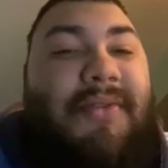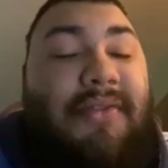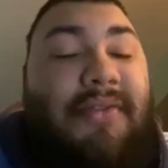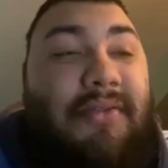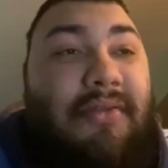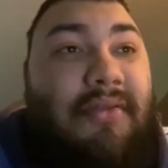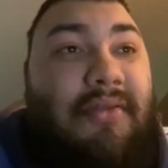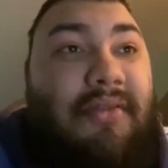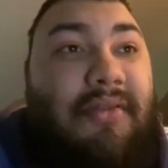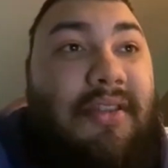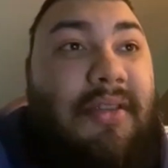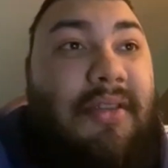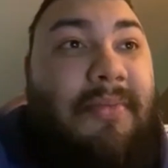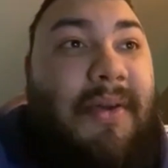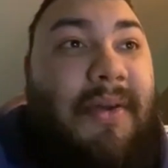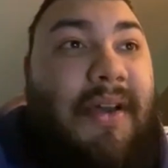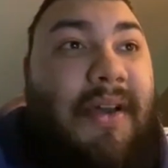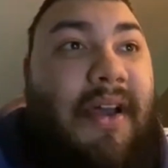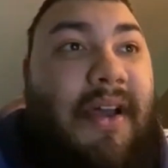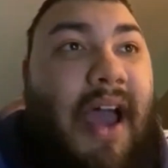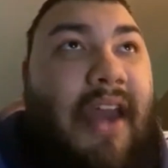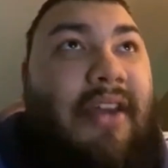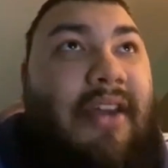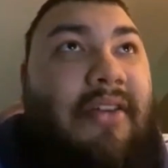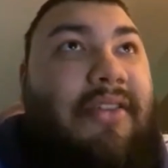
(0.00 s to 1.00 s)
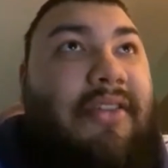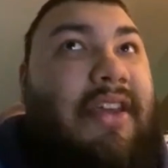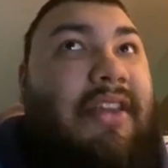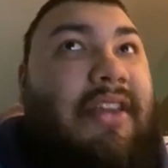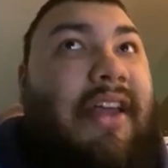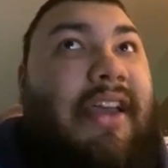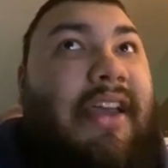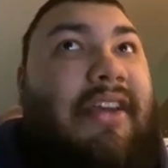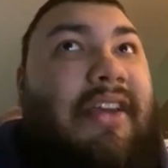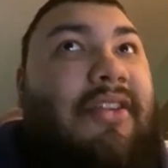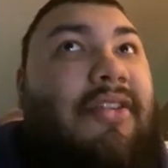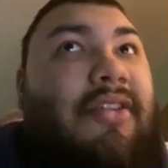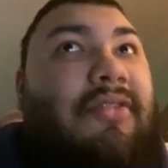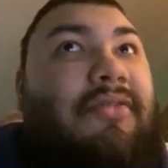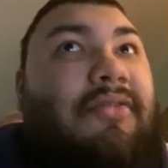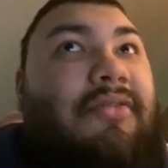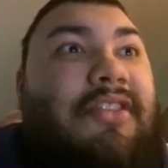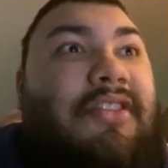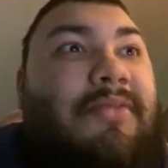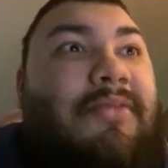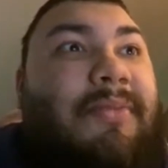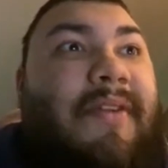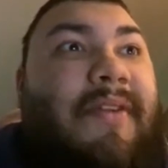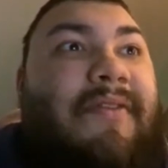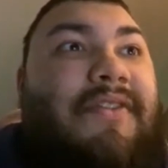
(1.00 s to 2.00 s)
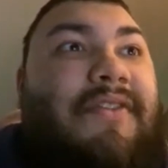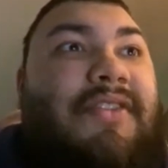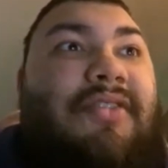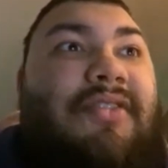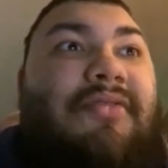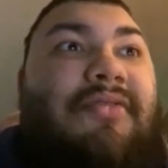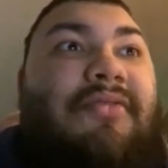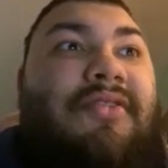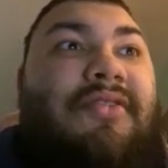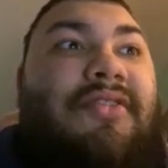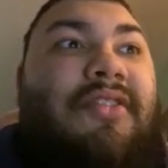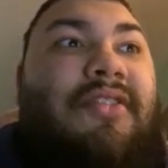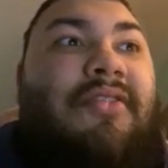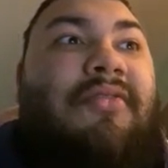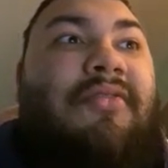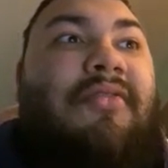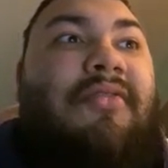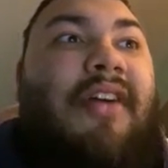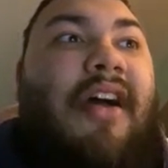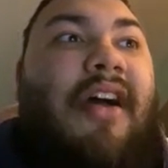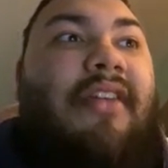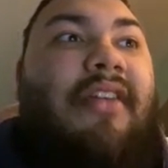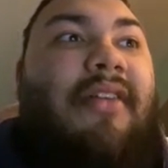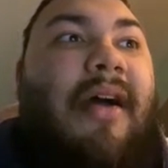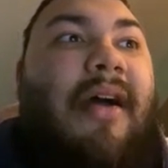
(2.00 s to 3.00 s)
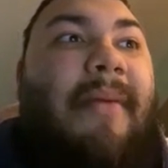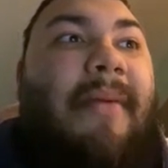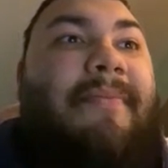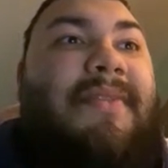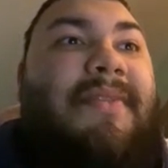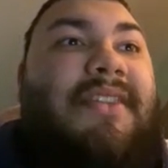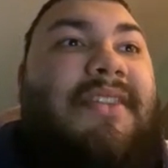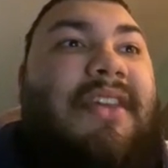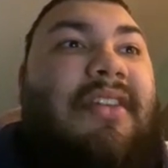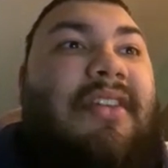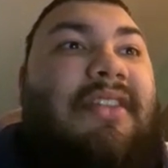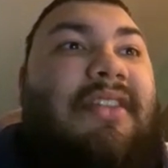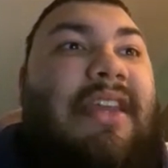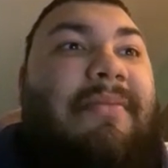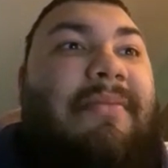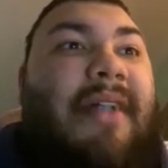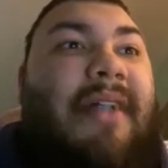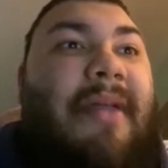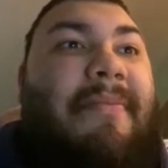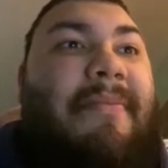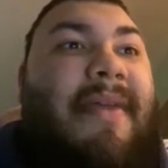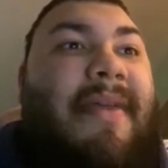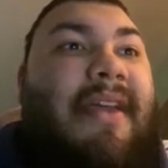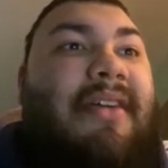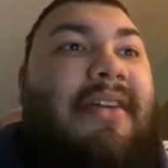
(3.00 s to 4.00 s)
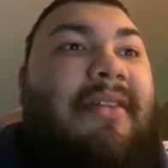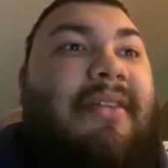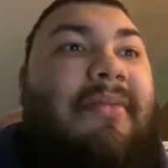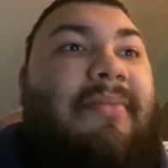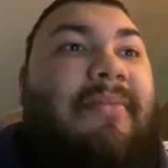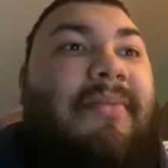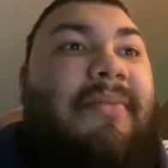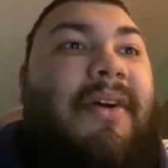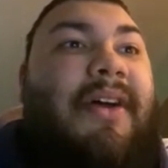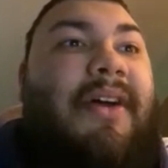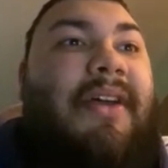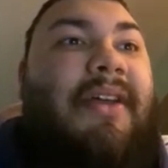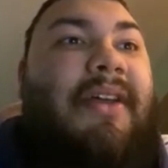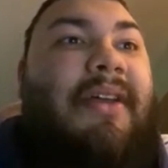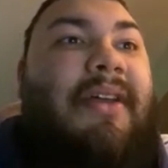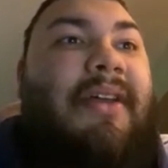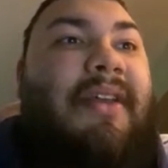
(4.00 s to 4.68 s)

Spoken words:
Absolutely. I know they like Nolan Smith too, so I'm scared they might pick him, but